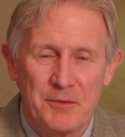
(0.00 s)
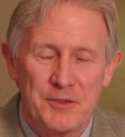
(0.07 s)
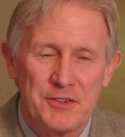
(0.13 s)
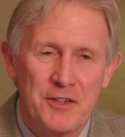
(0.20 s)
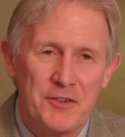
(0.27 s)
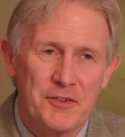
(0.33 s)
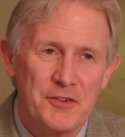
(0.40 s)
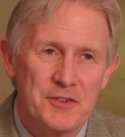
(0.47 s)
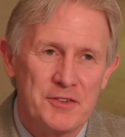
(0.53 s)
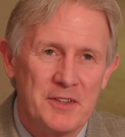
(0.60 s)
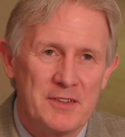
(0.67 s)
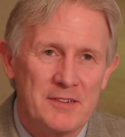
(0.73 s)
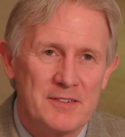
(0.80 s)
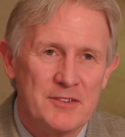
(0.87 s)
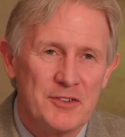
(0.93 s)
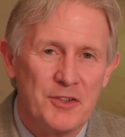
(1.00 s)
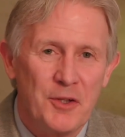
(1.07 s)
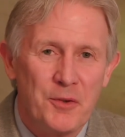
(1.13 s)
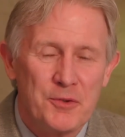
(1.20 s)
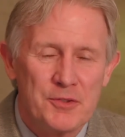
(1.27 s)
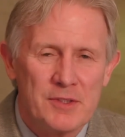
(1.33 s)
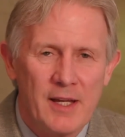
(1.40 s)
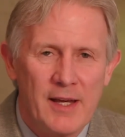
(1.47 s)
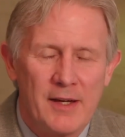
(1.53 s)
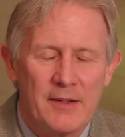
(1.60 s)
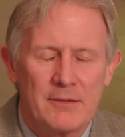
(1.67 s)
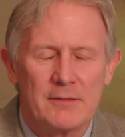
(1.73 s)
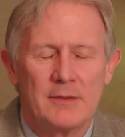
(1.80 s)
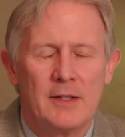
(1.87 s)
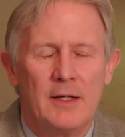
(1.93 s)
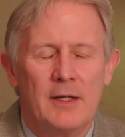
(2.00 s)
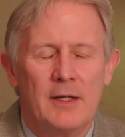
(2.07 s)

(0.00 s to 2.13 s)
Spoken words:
For others, it slows down.